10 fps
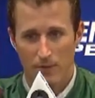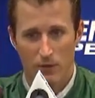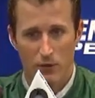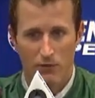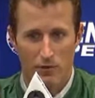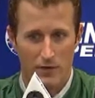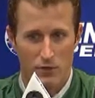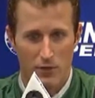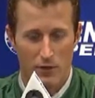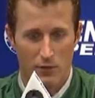green flags
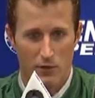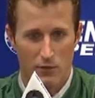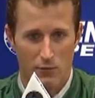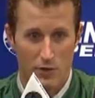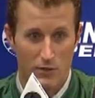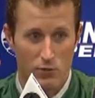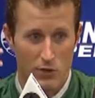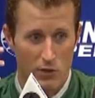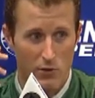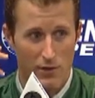runs were
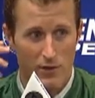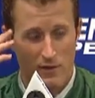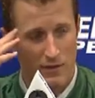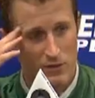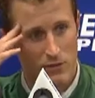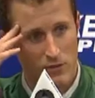going and things,